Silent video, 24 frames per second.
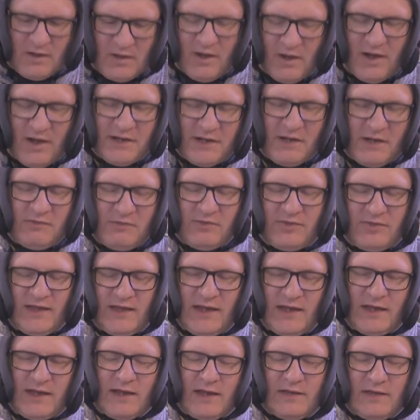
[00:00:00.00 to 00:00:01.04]
I don't
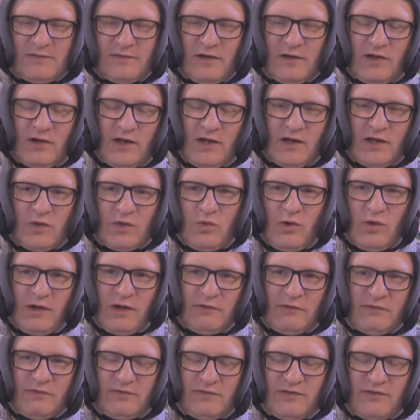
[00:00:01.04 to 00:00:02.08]
think that I had quite
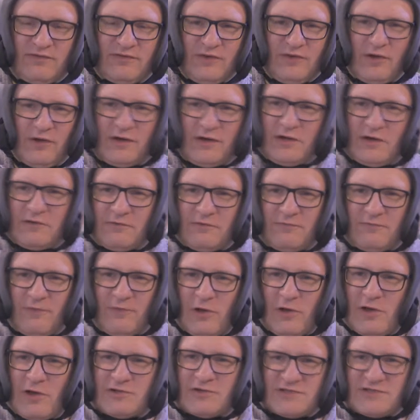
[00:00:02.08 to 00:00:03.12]
decided to
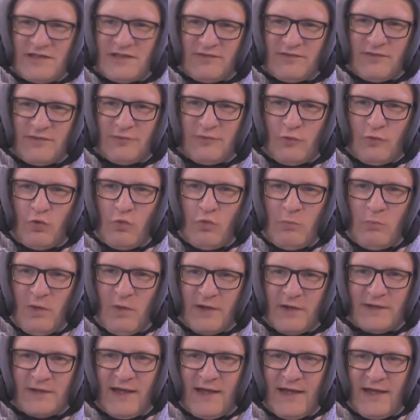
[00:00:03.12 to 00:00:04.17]
follow Jesus all
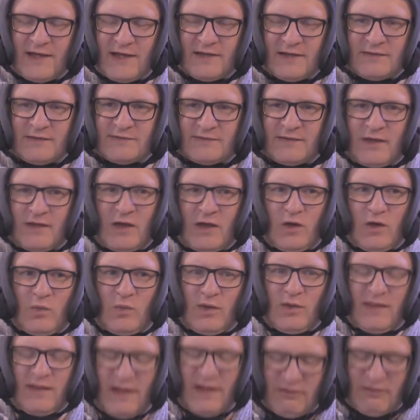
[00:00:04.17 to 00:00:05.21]
my days
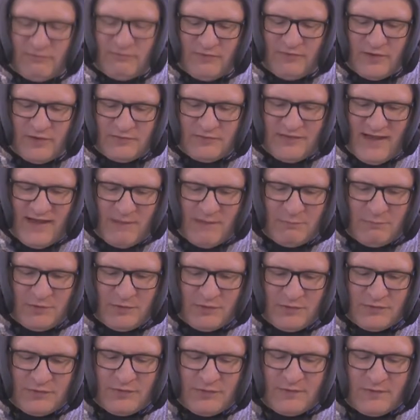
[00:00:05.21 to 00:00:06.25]
when that first
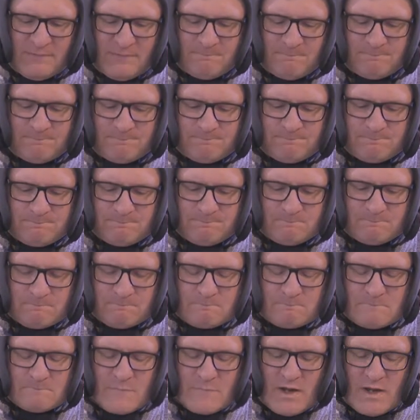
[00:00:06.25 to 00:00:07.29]
happened,
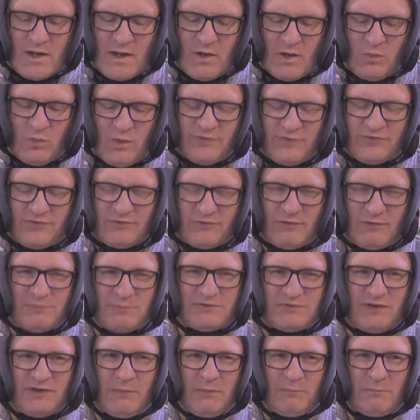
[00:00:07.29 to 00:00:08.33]
when
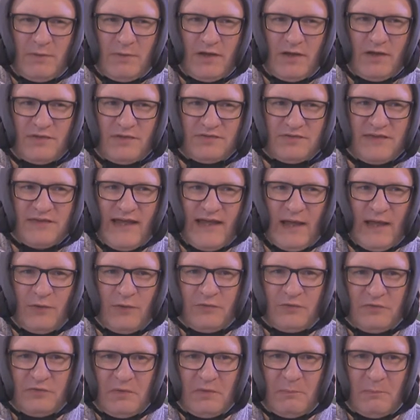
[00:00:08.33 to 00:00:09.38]
Scripture burst
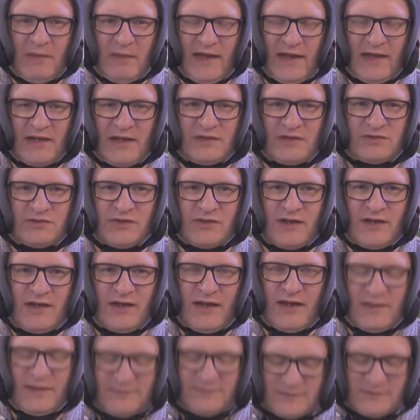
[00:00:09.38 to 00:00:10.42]
out of the page
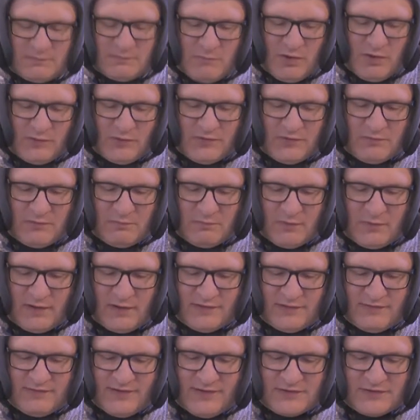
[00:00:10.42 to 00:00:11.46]
and demanded my
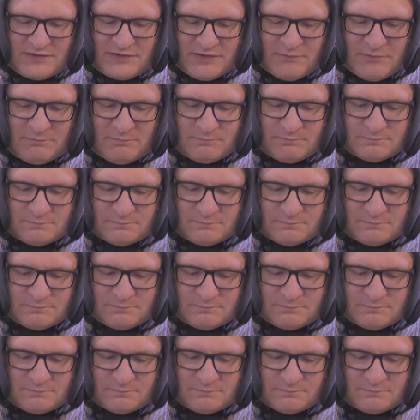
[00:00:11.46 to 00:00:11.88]
attention.